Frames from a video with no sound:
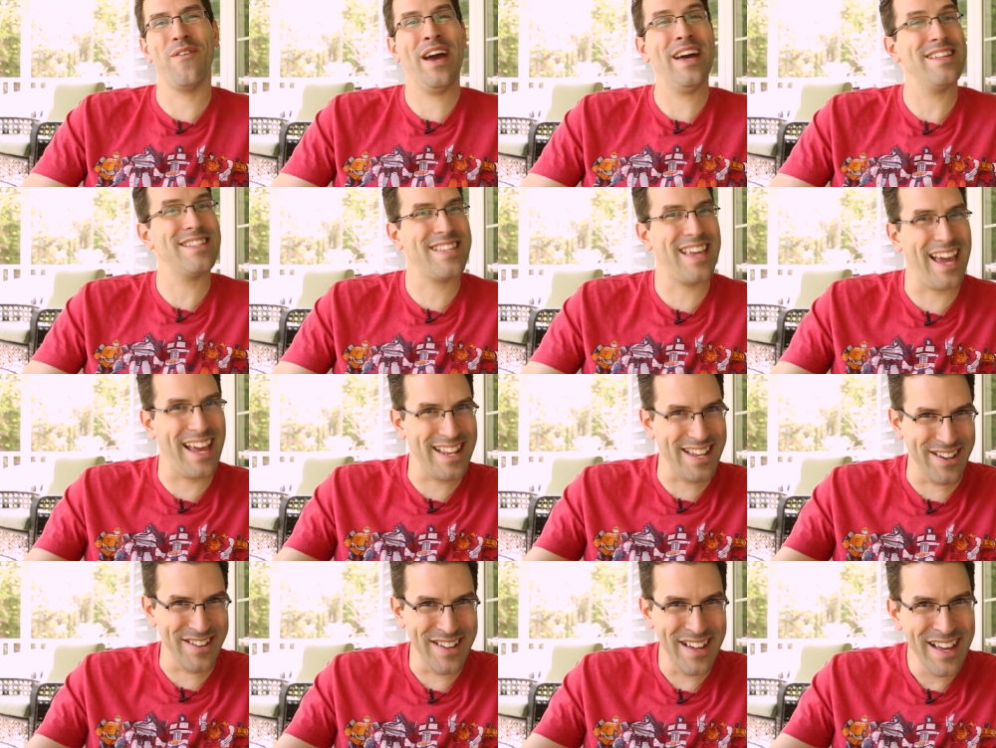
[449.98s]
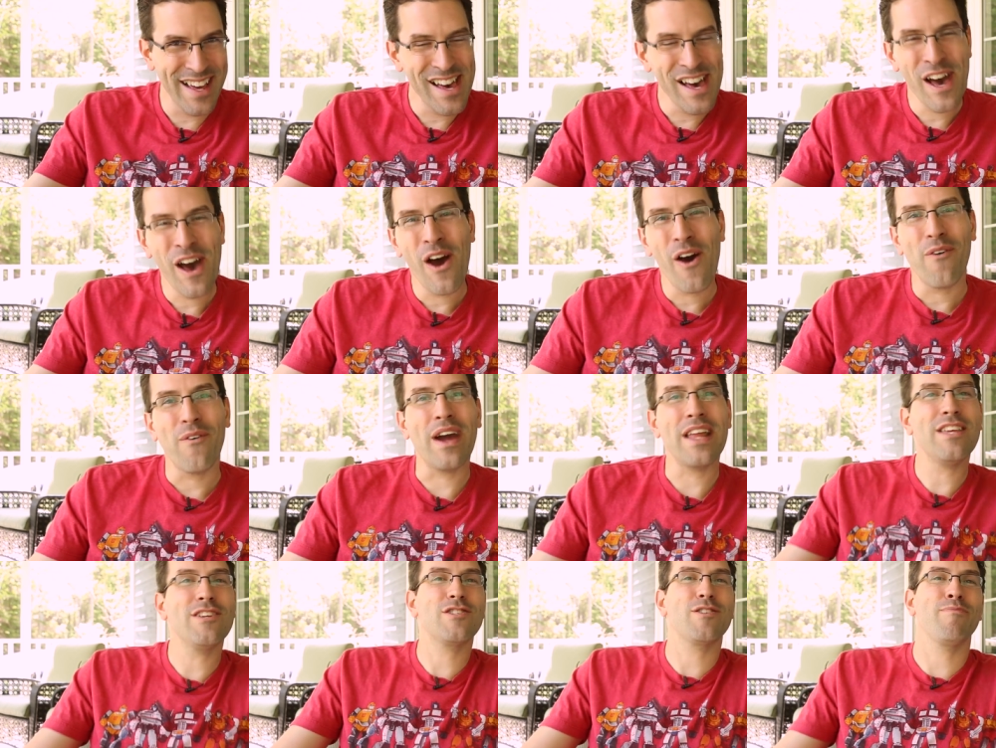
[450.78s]
well, Daniel,
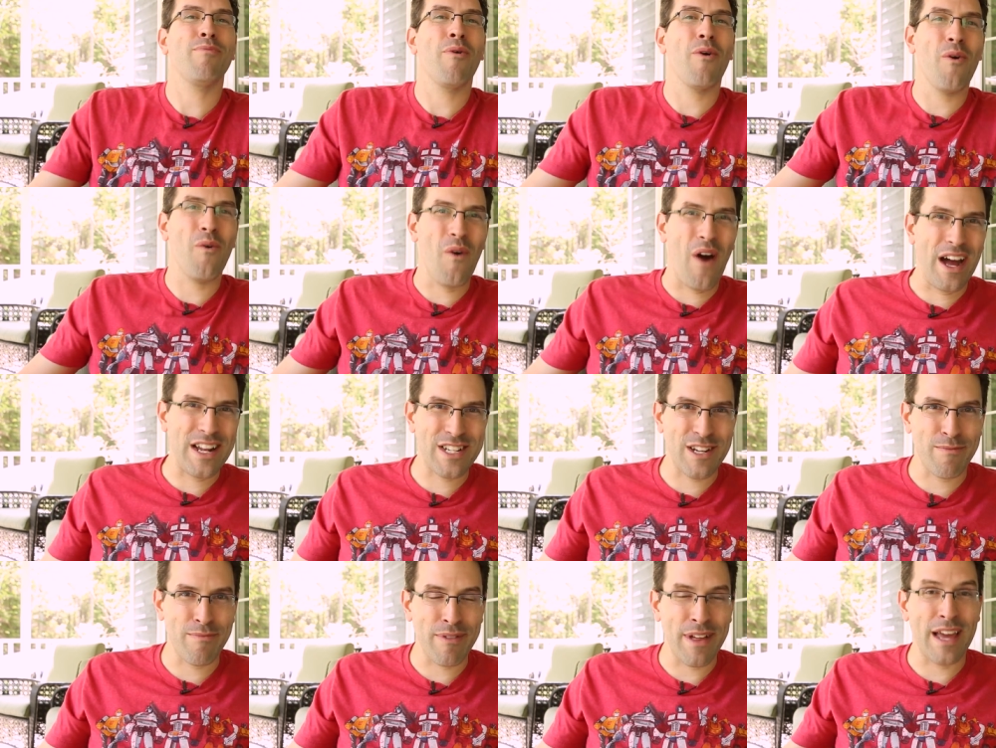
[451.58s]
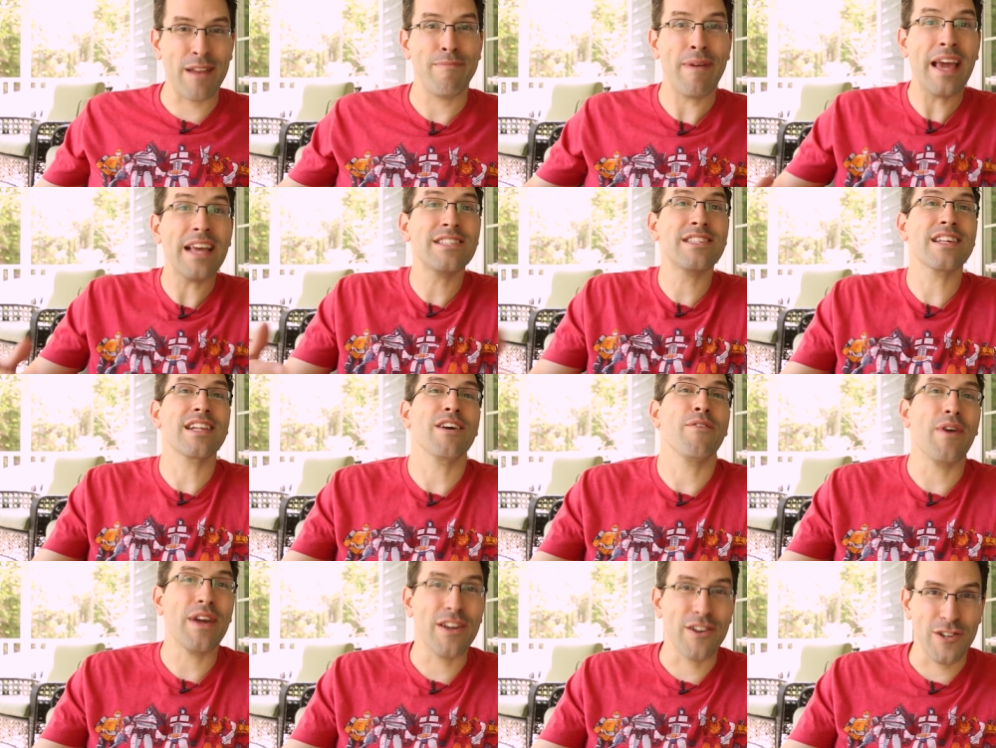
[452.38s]
when you support Watch It Played,
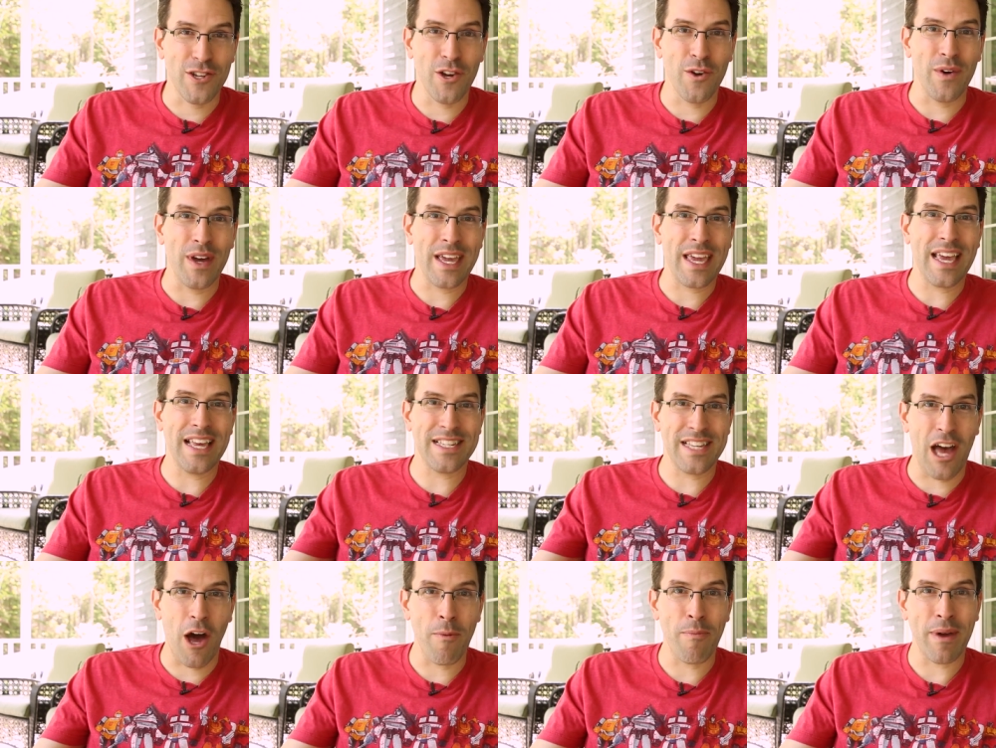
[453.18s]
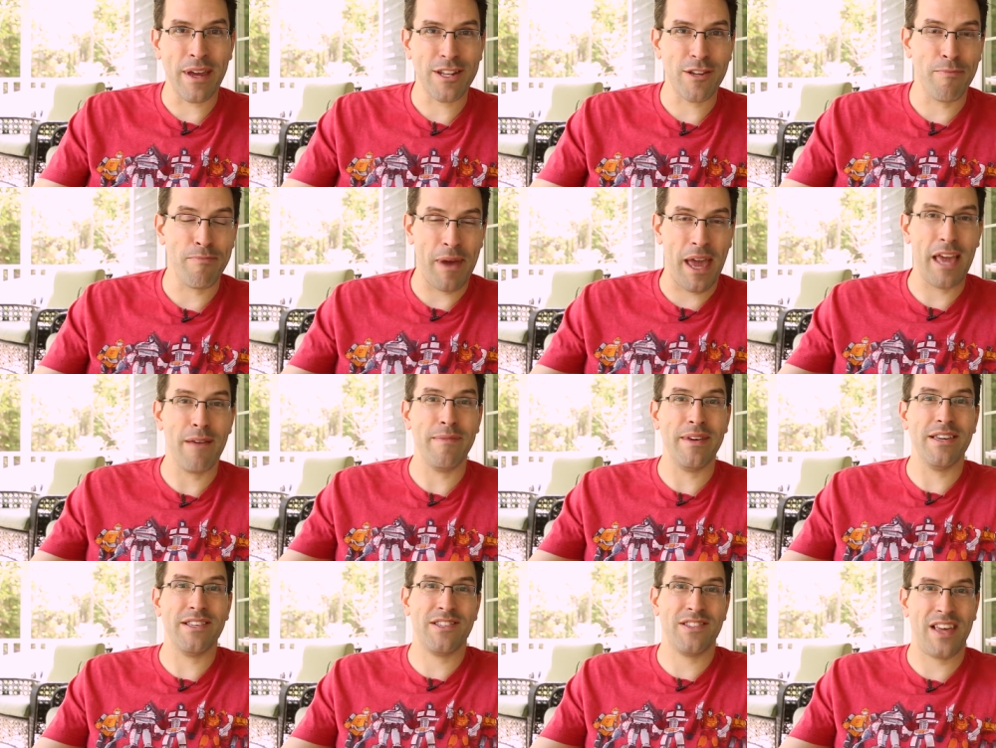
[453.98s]
basically what you're doing is helping to pay
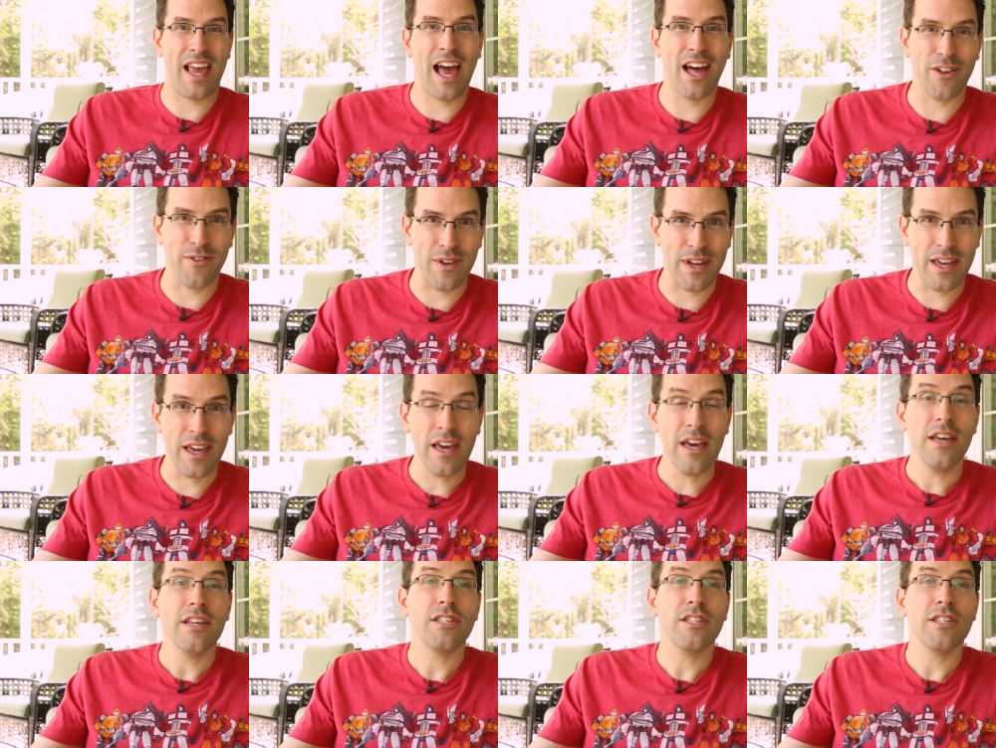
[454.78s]
me a salary.